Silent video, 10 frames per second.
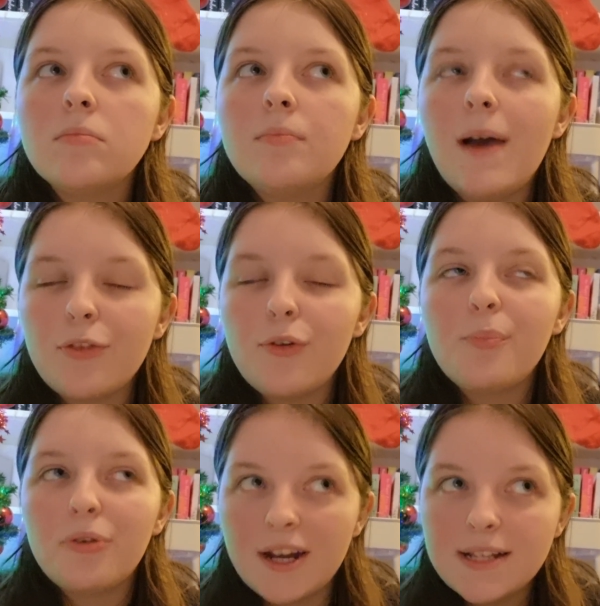Matthew
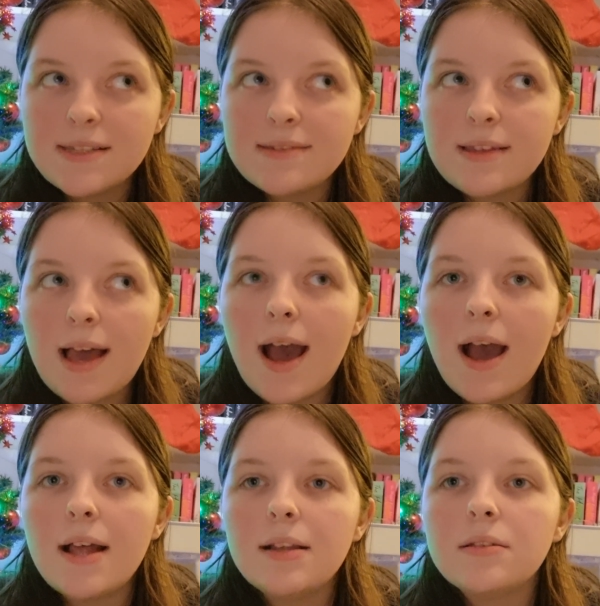Prince,
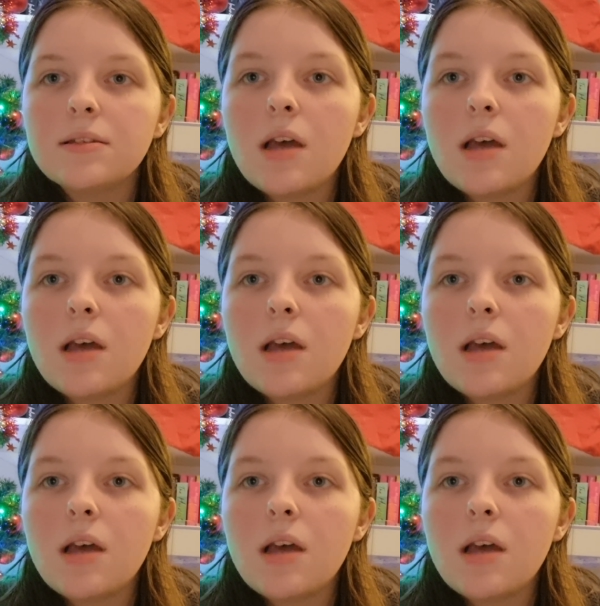and